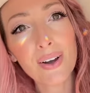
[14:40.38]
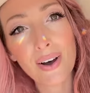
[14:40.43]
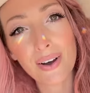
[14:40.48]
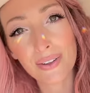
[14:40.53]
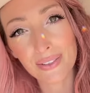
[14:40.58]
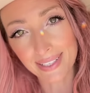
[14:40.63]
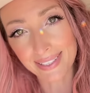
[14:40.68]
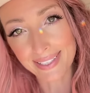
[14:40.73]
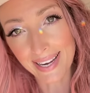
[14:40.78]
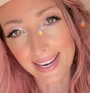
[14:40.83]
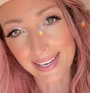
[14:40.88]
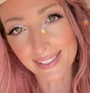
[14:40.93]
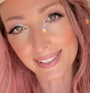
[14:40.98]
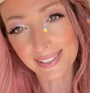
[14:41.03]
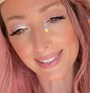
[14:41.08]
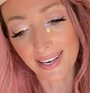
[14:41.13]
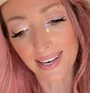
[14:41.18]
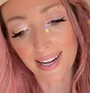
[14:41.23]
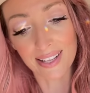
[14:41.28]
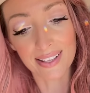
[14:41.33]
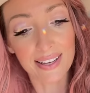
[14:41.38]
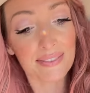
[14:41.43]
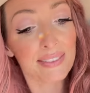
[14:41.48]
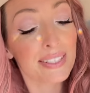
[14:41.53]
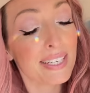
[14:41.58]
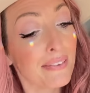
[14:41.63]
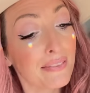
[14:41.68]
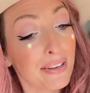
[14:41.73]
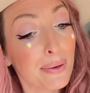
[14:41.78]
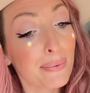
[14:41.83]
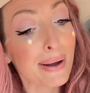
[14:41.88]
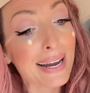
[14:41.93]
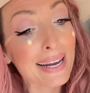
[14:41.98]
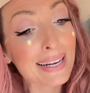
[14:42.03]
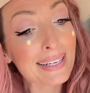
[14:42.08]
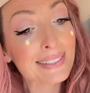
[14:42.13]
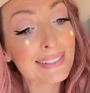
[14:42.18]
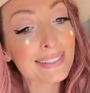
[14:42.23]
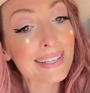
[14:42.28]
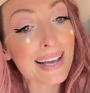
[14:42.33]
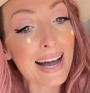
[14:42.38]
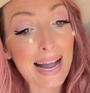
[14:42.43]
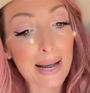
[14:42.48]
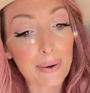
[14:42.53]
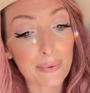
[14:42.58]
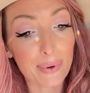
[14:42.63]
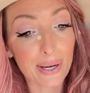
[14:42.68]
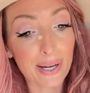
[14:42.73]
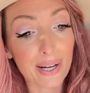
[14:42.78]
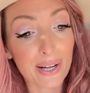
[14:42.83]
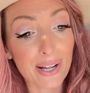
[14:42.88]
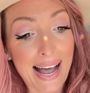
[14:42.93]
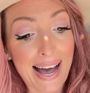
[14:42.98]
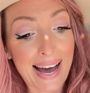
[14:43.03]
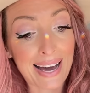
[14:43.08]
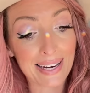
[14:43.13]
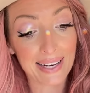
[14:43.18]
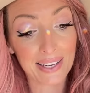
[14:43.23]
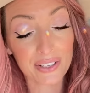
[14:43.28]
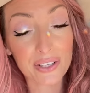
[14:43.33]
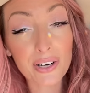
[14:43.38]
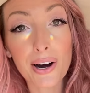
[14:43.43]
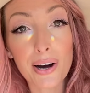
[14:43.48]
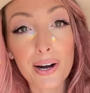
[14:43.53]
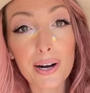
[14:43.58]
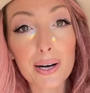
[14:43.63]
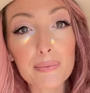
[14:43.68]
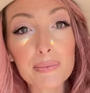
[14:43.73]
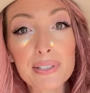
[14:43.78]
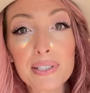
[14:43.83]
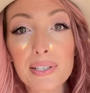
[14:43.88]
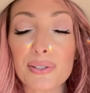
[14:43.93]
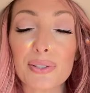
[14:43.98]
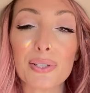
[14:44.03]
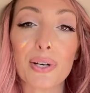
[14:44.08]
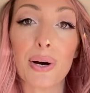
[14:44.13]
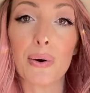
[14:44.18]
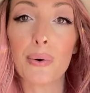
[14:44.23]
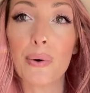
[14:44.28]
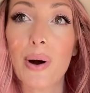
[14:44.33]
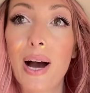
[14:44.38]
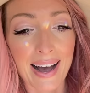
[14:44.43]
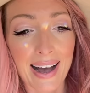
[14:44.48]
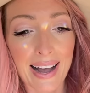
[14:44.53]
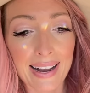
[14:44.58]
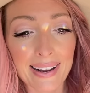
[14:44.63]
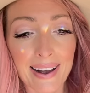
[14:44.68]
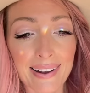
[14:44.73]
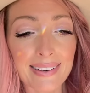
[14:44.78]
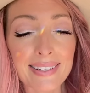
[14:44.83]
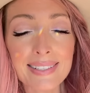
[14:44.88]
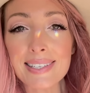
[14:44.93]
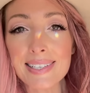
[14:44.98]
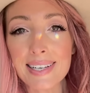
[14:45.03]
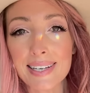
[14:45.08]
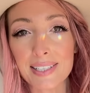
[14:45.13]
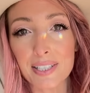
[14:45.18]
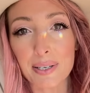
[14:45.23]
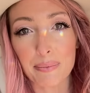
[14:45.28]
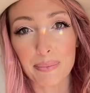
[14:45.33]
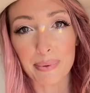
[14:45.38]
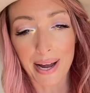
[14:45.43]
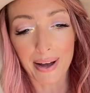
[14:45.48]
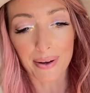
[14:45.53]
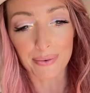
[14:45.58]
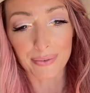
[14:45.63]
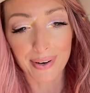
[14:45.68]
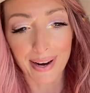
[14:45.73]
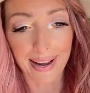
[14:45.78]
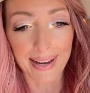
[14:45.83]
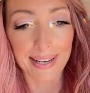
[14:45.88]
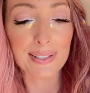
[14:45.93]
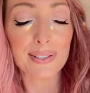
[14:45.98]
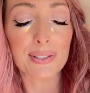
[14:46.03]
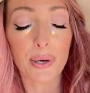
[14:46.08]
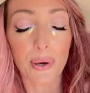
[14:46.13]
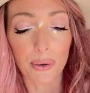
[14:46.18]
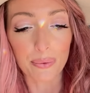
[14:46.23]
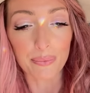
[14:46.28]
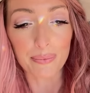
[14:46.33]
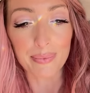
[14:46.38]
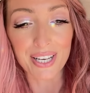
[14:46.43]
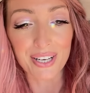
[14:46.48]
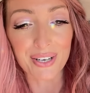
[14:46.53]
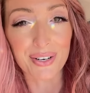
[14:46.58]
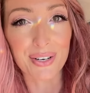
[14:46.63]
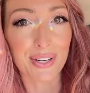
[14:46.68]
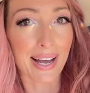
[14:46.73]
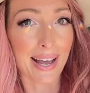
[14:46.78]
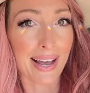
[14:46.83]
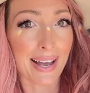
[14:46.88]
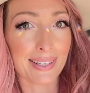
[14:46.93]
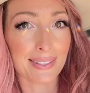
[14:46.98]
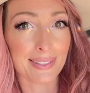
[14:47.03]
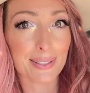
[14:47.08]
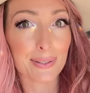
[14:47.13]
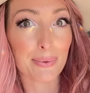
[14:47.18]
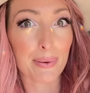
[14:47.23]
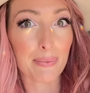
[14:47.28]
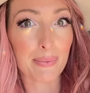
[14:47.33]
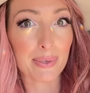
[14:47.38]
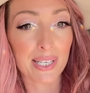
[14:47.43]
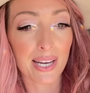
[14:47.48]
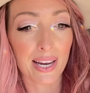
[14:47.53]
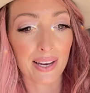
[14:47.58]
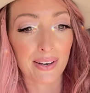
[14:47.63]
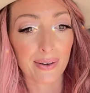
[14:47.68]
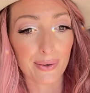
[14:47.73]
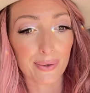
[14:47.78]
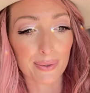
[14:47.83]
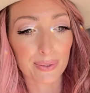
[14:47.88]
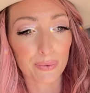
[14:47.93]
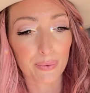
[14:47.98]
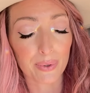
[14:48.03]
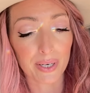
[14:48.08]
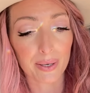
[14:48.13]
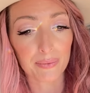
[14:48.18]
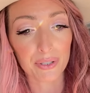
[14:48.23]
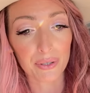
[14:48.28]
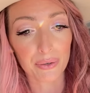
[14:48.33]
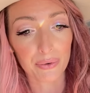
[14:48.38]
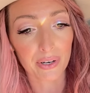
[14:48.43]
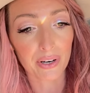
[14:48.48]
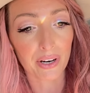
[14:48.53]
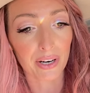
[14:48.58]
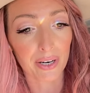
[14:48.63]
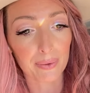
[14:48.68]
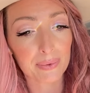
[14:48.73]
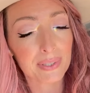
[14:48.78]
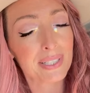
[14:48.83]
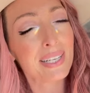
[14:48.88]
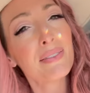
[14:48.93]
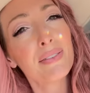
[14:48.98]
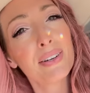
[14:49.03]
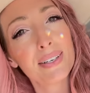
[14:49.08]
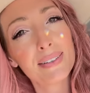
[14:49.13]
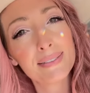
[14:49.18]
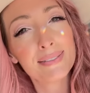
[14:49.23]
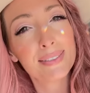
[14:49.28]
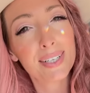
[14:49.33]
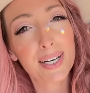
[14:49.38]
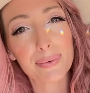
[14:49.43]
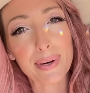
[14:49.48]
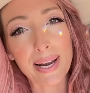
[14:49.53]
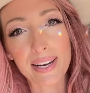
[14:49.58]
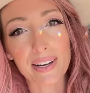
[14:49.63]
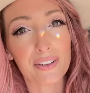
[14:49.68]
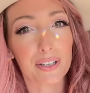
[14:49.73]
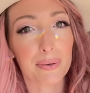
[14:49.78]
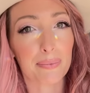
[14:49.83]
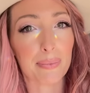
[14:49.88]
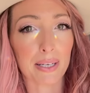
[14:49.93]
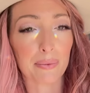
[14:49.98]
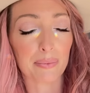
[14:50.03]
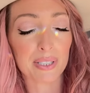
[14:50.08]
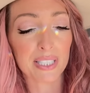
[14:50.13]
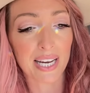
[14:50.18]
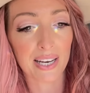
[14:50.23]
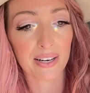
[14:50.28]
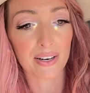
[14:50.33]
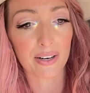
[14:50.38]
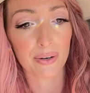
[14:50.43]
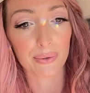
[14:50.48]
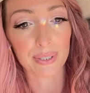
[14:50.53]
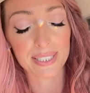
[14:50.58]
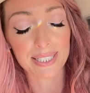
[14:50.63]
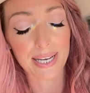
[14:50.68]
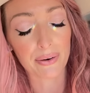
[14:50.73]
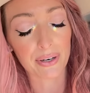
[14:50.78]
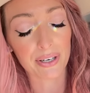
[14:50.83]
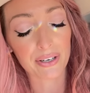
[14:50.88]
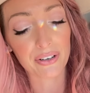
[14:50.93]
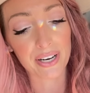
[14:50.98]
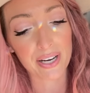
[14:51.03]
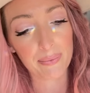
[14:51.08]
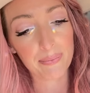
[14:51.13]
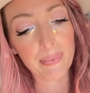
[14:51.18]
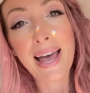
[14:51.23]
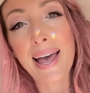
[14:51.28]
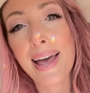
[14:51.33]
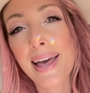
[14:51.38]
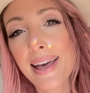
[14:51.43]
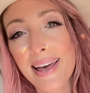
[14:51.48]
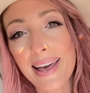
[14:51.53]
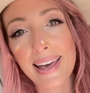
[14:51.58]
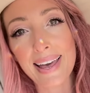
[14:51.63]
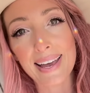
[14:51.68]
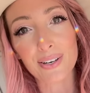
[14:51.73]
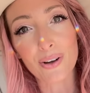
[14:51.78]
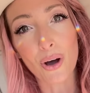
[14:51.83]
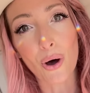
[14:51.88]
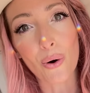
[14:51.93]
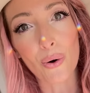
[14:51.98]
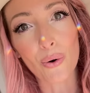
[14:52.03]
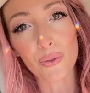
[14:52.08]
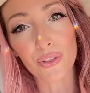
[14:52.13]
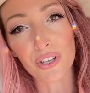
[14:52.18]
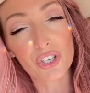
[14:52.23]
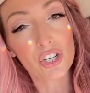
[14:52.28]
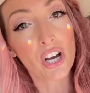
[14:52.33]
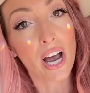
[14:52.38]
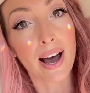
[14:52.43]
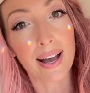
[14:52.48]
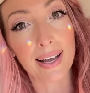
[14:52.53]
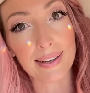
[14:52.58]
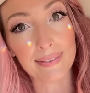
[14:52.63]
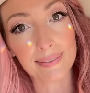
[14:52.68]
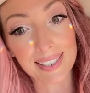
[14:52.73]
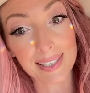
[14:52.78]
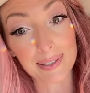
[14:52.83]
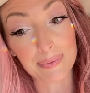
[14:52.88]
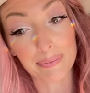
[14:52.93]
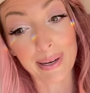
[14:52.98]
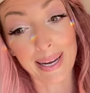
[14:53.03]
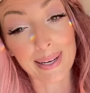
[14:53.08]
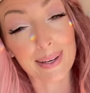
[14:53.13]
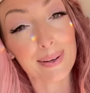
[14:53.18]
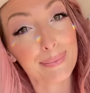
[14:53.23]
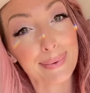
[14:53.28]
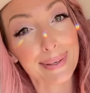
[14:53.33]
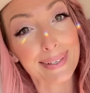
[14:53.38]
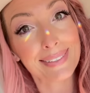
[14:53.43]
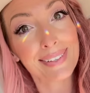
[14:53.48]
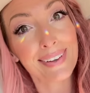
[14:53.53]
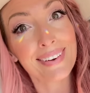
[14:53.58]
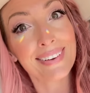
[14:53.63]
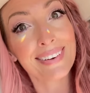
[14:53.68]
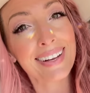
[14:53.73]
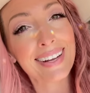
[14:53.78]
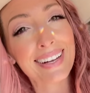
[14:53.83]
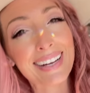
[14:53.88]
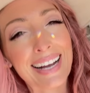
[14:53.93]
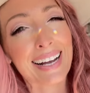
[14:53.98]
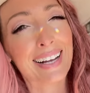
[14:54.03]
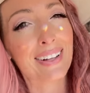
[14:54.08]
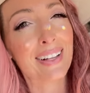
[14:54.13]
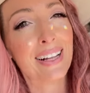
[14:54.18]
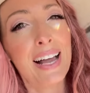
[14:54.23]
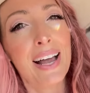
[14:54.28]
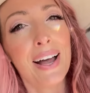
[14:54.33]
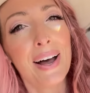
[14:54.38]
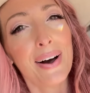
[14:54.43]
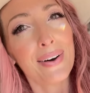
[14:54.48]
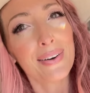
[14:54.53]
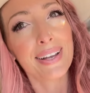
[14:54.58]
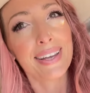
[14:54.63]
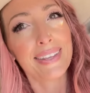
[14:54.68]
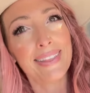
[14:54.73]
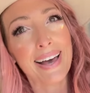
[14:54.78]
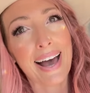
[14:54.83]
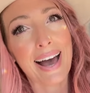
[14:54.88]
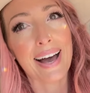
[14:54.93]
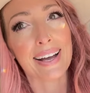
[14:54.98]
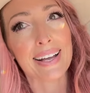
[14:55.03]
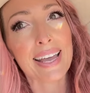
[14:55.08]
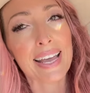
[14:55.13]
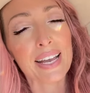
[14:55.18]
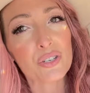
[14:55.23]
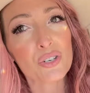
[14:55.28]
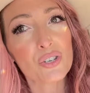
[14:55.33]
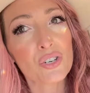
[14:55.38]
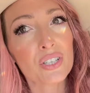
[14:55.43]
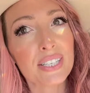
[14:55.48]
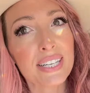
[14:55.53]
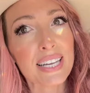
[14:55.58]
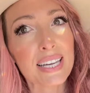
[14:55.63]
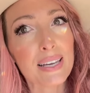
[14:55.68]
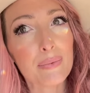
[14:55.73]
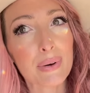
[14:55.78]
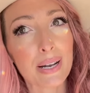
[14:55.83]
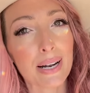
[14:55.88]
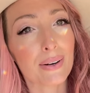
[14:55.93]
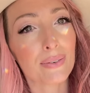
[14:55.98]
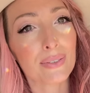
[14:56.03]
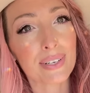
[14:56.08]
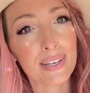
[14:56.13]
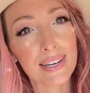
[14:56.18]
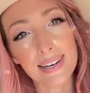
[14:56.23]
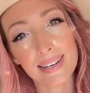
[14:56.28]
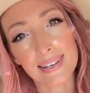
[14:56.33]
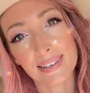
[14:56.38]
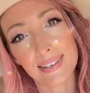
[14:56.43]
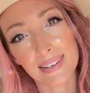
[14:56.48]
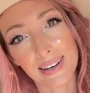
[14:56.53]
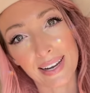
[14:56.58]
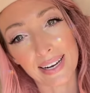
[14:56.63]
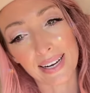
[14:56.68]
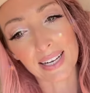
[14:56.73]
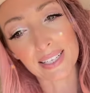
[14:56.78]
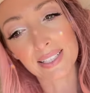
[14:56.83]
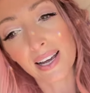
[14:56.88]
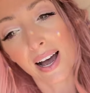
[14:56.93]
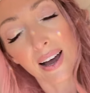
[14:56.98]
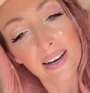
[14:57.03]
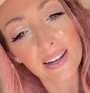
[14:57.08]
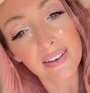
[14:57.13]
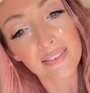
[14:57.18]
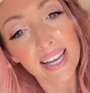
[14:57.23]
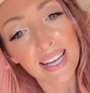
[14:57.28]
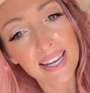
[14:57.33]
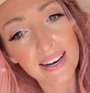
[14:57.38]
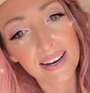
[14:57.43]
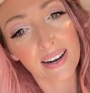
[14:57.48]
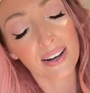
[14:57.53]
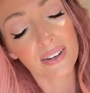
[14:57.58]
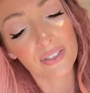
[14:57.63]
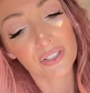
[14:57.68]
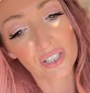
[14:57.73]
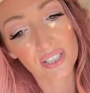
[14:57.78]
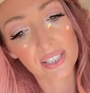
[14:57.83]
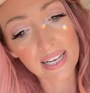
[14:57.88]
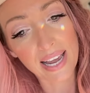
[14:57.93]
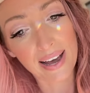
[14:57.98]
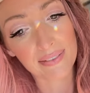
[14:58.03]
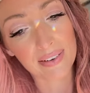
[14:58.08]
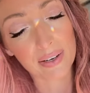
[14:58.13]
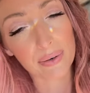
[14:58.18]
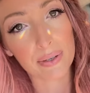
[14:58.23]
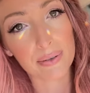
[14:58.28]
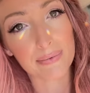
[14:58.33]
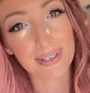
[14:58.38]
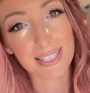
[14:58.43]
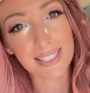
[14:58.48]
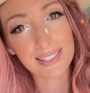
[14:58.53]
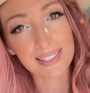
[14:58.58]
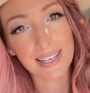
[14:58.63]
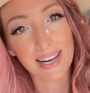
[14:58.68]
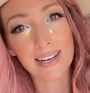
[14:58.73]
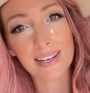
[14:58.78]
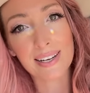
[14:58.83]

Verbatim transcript: On the days that I lift heavy weights, I will add in carbs. So I kind of stick to brown rice, oatmeal, and sweet potatoes when I'm doing carbs, even a regular baked potato with sour cream and all the chives and bacon bits on it. I'll, I'll get that occasionally, but I don't eat like a ton of it. I'll just have it with my steak.